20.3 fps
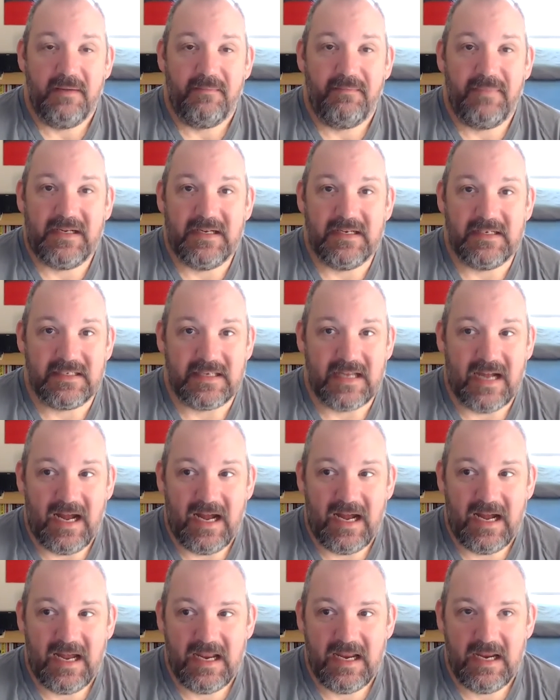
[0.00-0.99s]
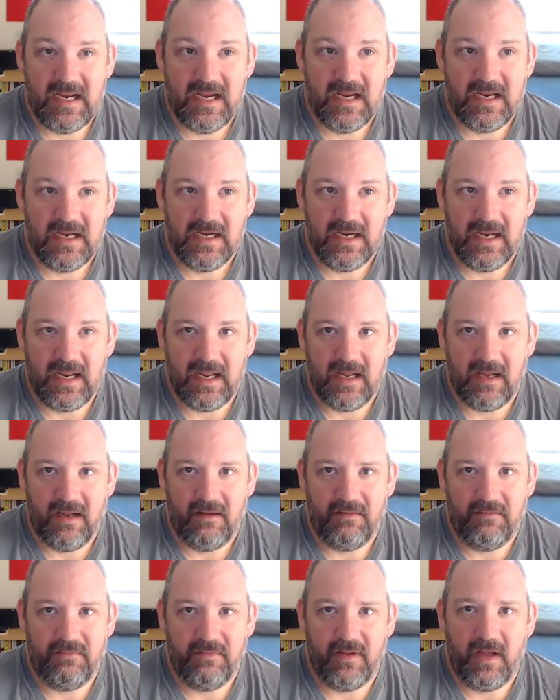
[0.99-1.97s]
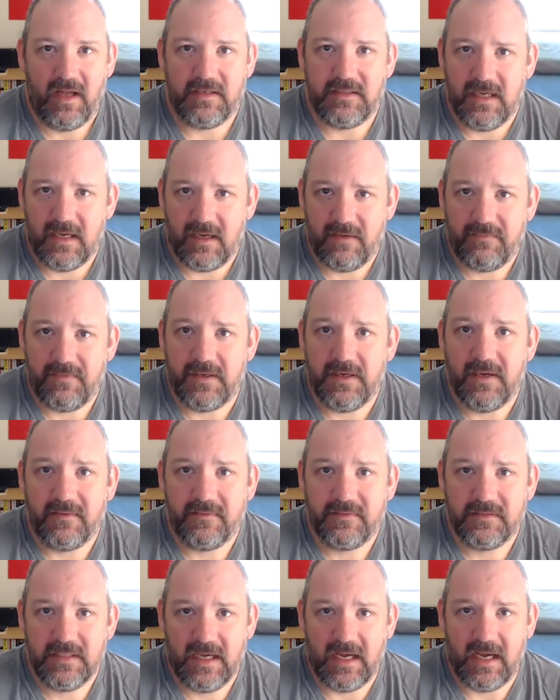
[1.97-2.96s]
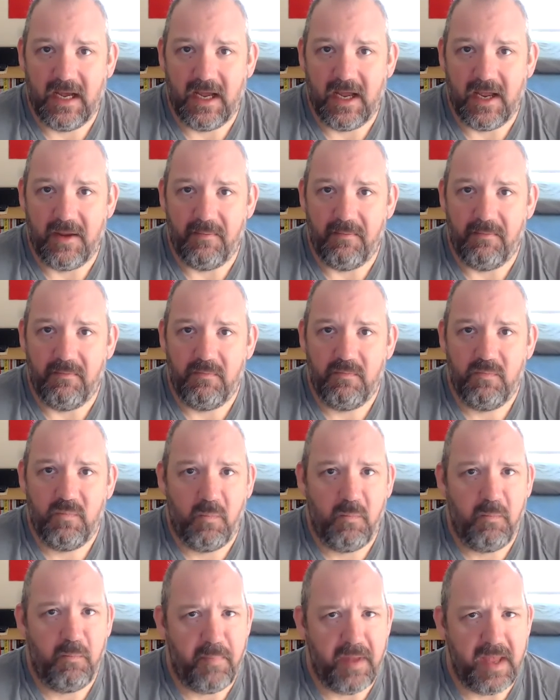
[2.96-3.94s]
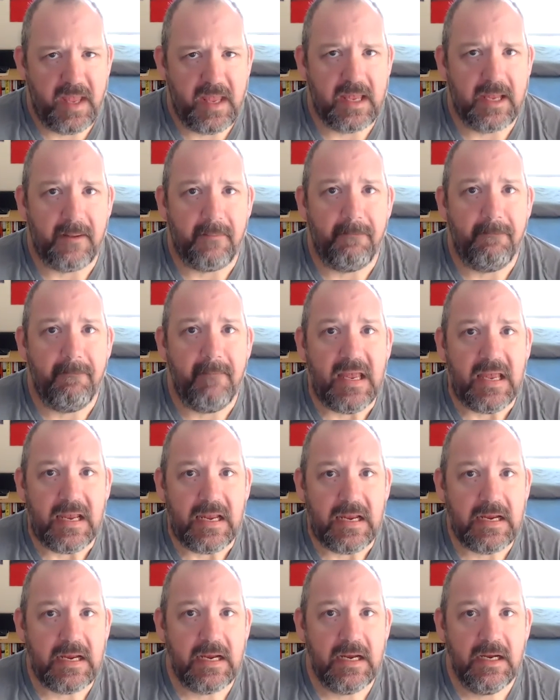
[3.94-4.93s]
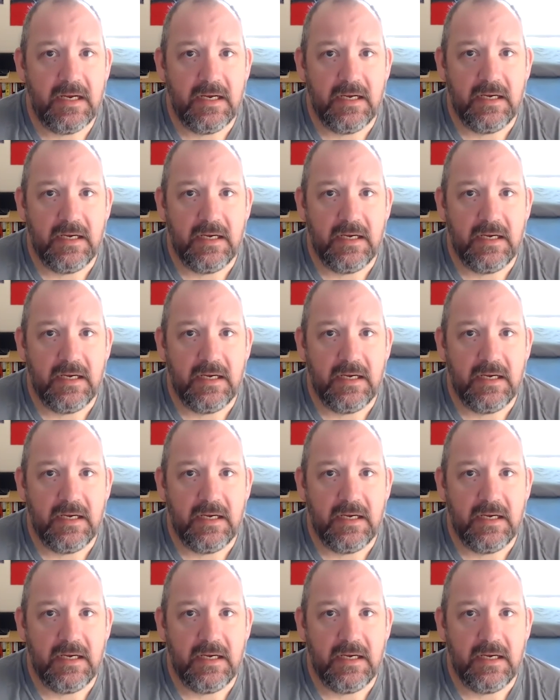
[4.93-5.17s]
because I have a tough enough time being me.